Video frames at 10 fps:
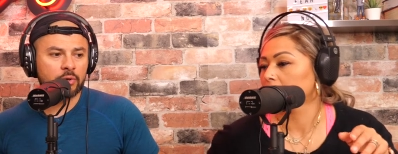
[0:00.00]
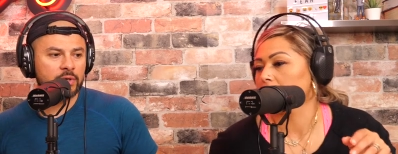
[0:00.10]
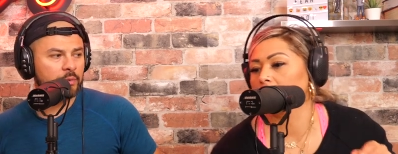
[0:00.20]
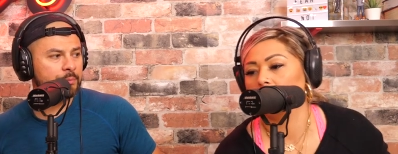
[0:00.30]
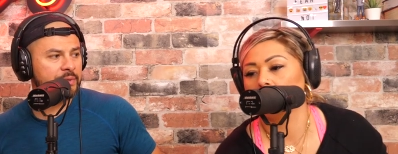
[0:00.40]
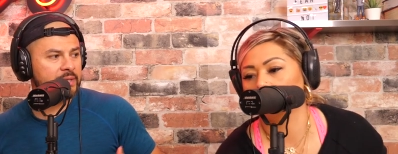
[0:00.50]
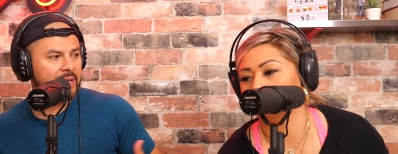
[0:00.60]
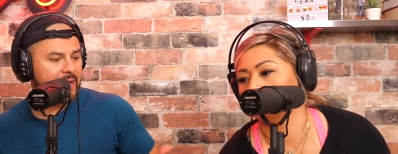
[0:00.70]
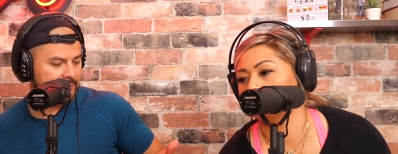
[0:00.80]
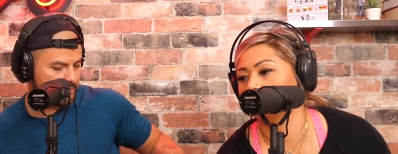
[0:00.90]
Speaker 1: joy, we bring
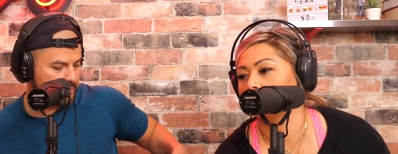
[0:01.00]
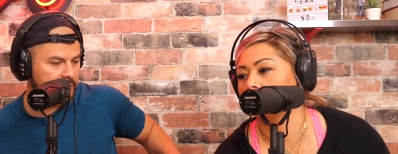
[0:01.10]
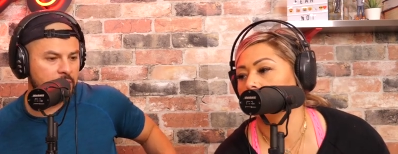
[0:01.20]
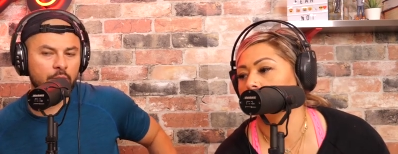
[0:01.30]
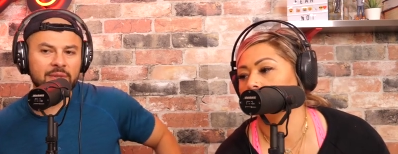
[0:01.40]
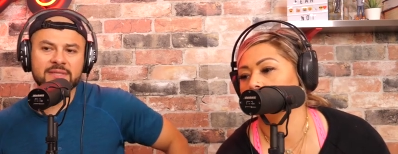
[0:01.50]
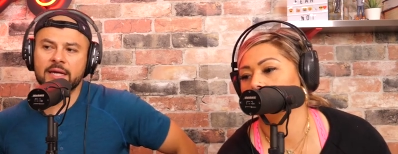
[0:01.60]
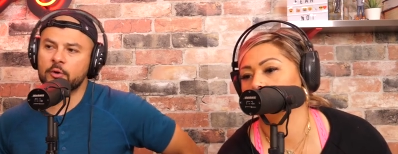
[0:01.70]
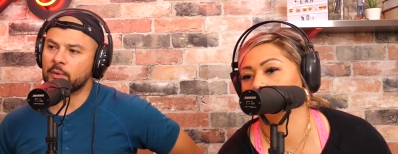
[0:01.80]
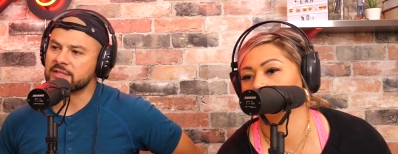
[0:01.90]
laughter. You know, we
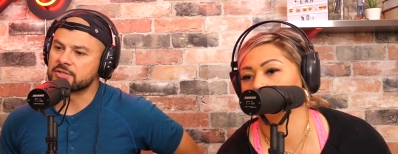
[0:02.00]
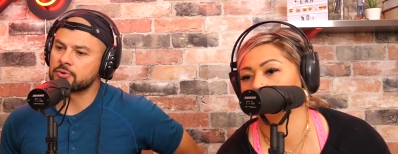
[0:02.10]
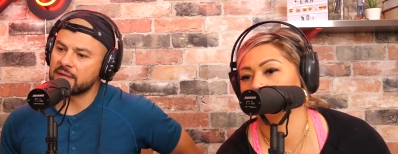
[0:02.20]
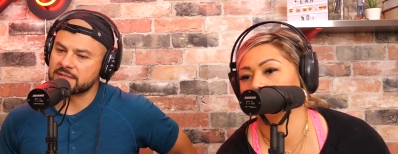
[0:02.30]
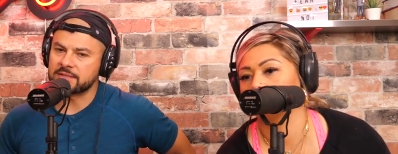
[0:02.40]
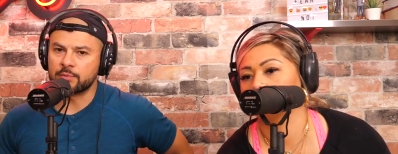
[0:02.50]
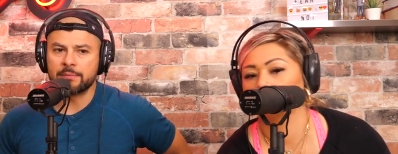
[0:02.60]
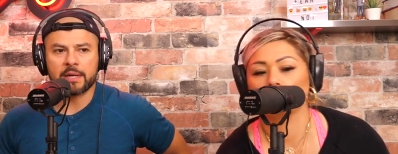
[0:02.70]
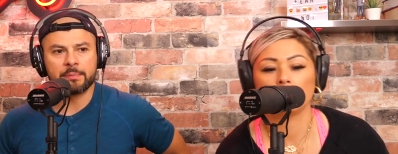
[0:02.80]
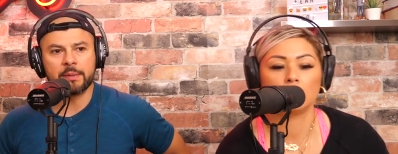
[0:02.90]
take away stress, we
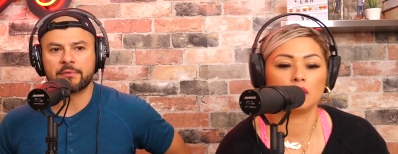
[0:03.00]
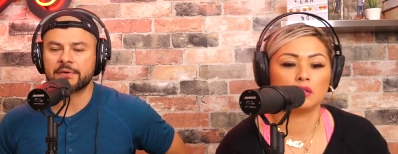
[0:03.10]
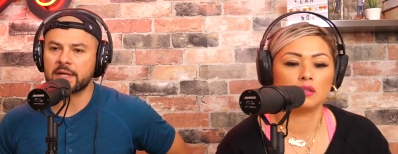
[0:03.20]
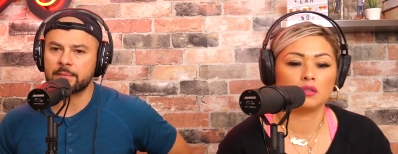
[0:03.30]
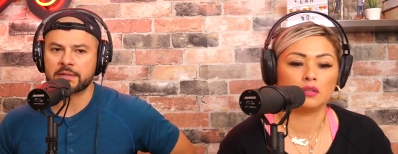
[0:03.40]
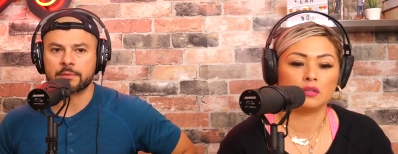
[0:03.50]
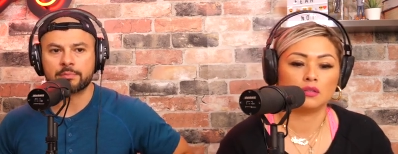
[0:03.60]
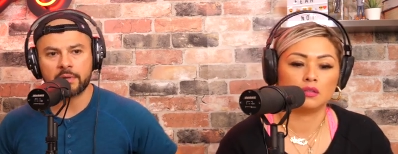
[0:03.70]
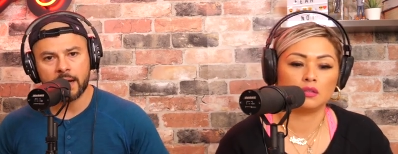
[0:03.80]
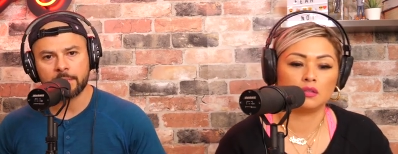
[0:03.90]
make people forget about their
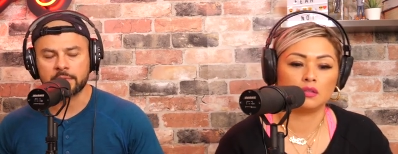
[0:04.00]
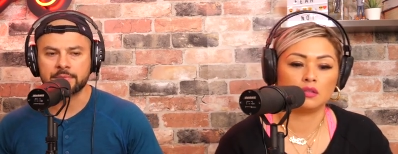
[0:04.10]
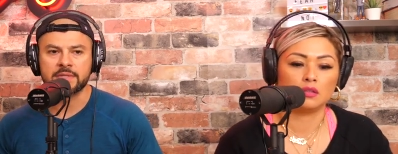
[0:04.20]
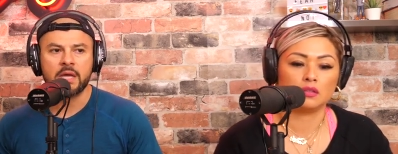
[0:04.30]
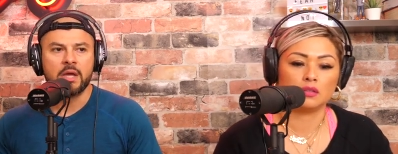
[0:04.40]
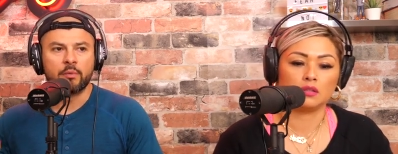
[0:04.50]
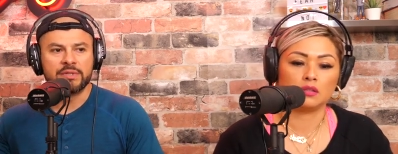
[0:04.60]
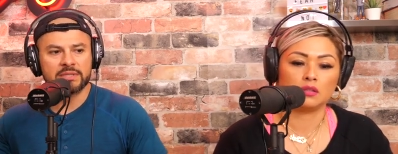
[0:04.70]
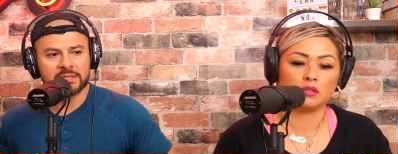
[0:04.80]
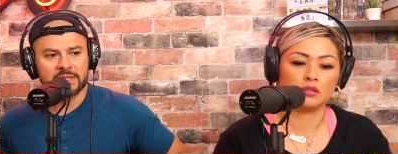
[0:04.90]
problems.
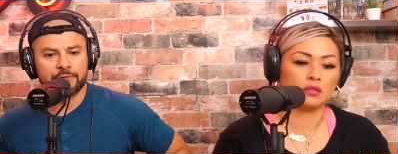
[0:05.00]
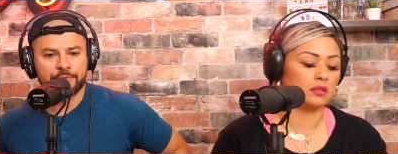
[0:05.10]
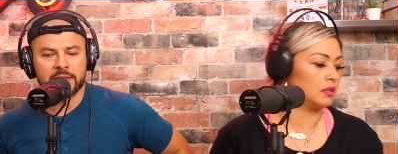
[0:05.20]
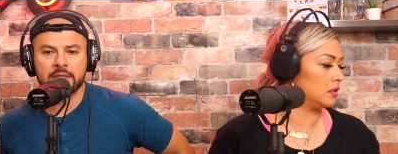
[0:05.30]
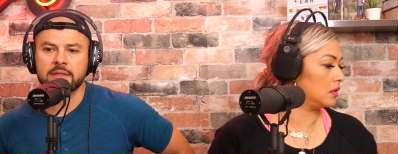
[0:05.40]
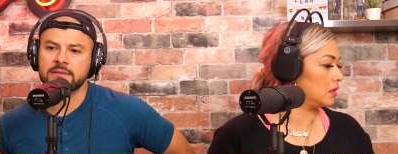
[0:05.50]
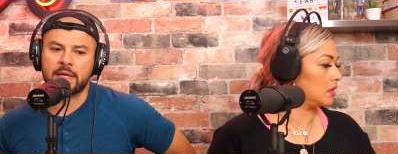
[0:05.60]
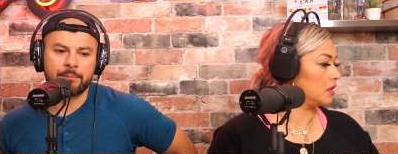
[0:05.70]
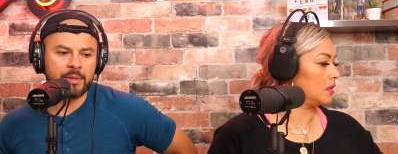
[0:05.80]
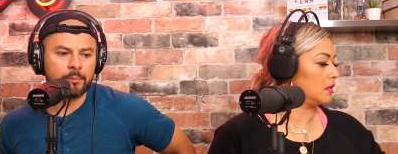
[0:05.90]
We just did Phoenix,
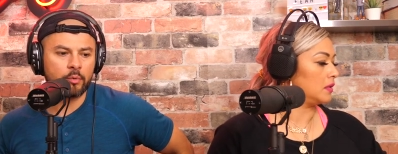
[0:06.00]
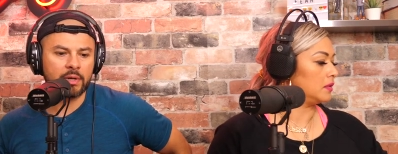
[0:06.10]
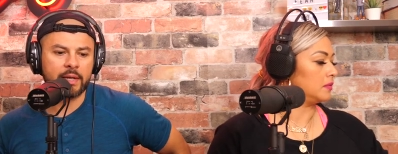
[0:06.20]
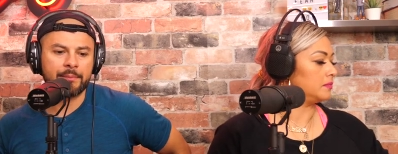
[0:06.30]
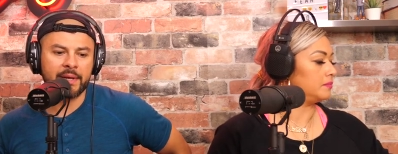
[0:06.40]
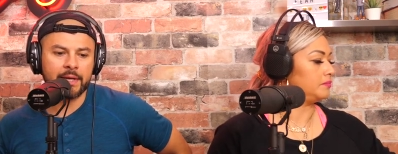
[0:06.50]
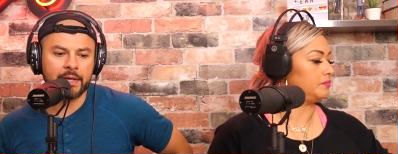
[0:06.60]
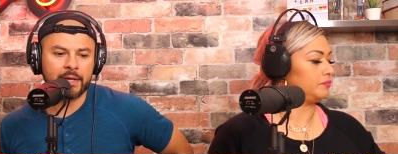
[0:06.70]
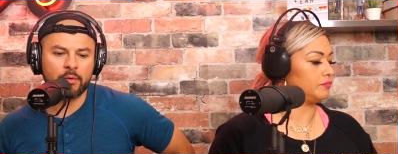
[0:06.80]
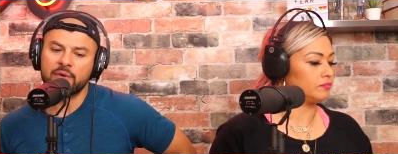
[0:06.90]
and people were like,
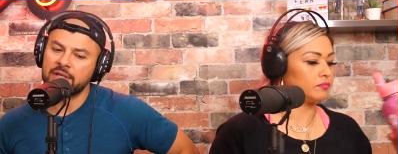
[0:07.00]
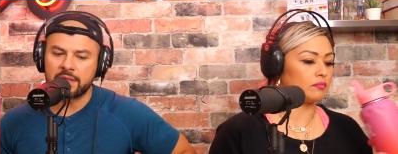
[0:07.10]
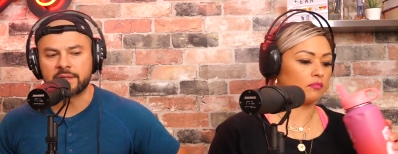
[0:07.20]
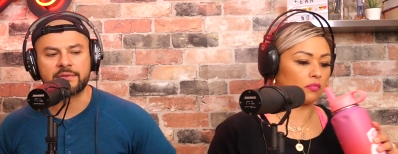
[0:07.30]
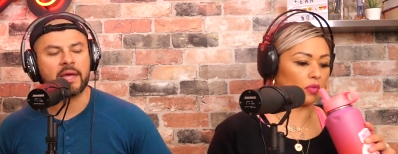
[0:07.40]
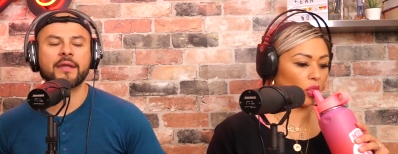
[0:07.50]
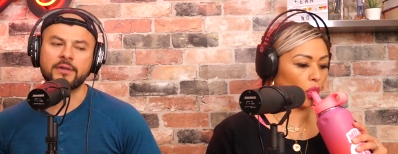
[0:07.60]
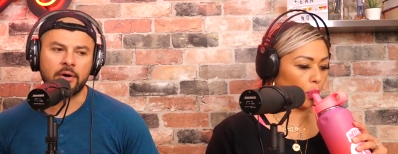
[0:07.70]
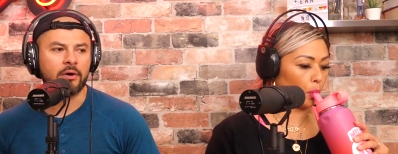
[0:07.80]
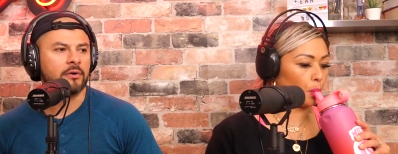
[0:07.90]
"Man, we needed that,
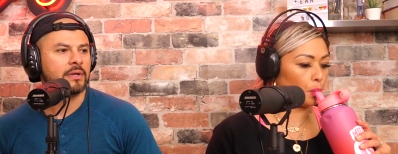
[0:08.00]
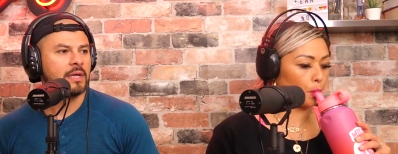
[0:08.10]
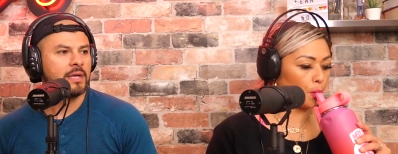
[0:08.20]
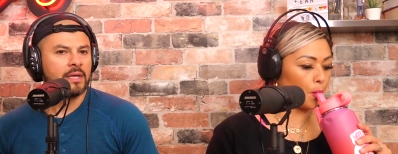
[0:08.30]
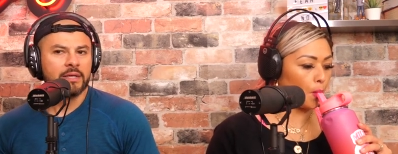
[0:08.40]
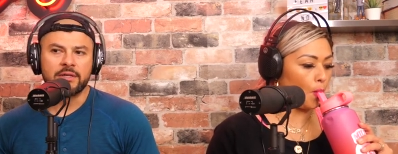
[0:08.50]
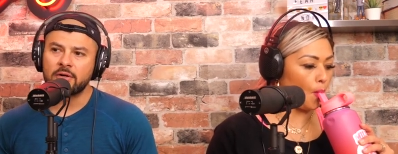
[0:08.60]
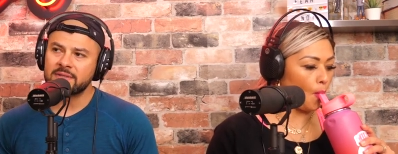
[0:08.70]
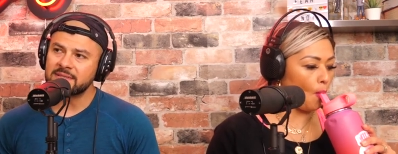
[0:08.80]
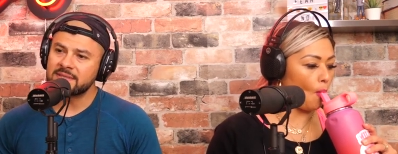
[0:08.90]
dog." Mm-hmm. You
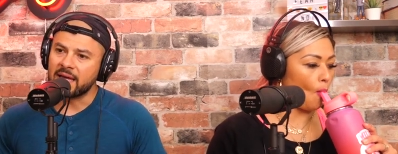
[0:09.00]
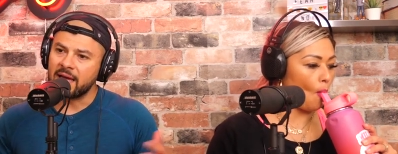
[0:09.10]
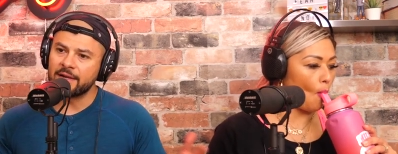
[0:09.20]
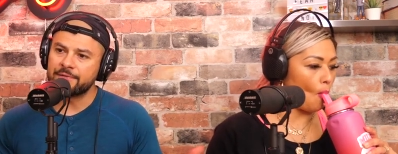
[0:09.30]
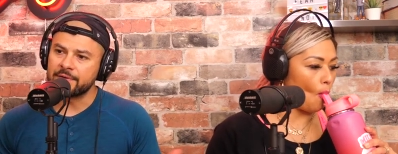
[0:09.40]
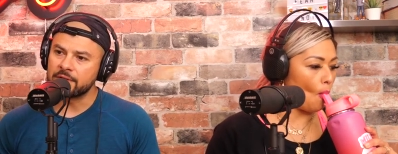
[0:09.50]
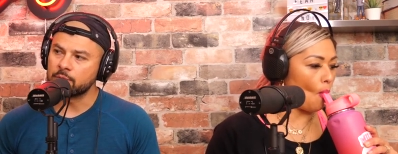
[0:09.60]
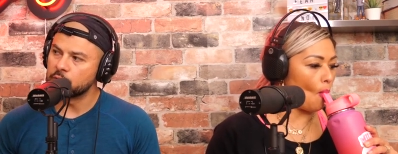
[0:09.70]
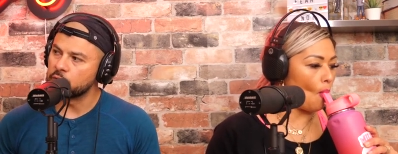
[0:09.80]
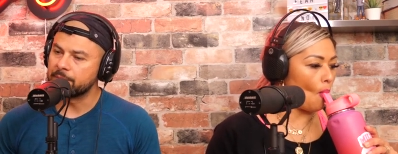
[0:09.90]
know, because it's the elephant in the
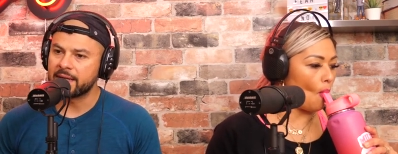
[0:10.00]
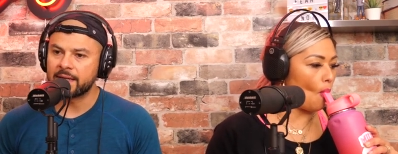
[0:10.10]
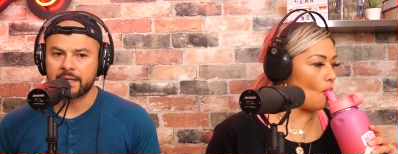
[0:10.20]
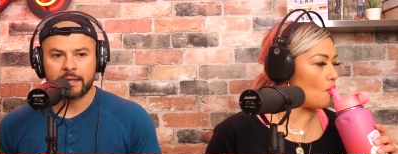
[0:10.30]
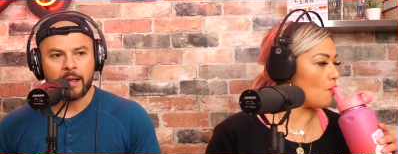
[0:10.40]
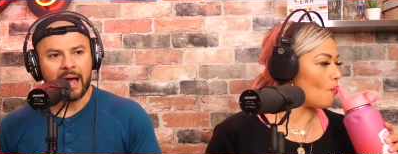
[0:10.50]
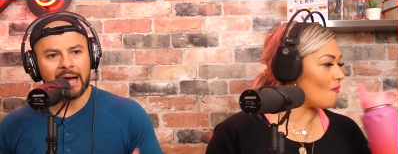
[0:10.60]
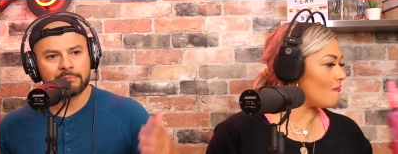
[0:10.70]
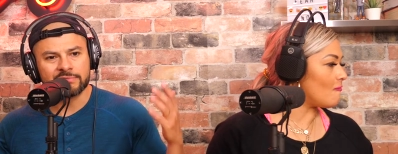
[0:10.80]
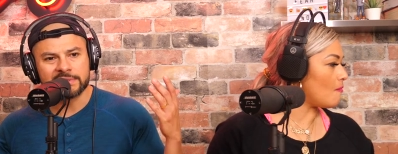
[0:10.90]
room, man. I'm